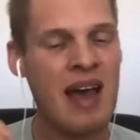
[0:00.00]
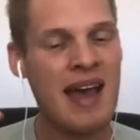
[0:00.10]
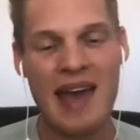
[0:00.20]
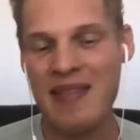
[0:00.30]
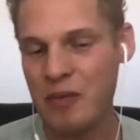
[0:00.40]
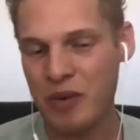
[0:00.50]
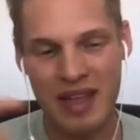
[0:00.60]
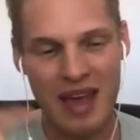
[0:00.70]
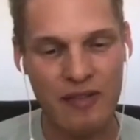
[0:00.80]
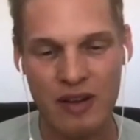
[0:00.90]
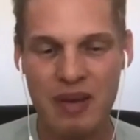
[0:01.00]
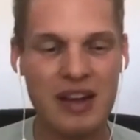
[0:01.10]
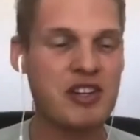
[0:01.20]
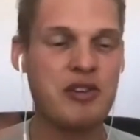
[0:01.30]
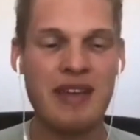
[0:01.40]
And then with every
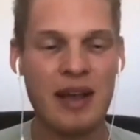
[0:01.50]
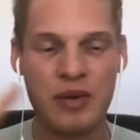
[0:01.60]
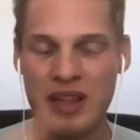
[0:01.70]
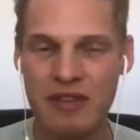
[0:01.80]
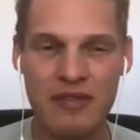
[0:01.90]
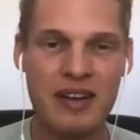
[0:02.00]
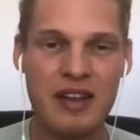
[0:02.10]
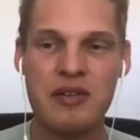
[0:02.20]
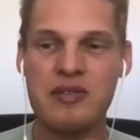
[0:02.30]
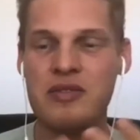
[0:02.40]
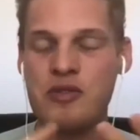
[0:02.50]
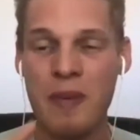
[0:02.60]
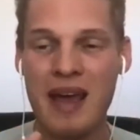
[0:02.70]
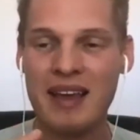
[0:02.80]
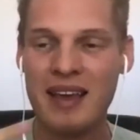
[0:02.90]
picture you take, with every video you
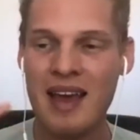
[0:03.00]
make,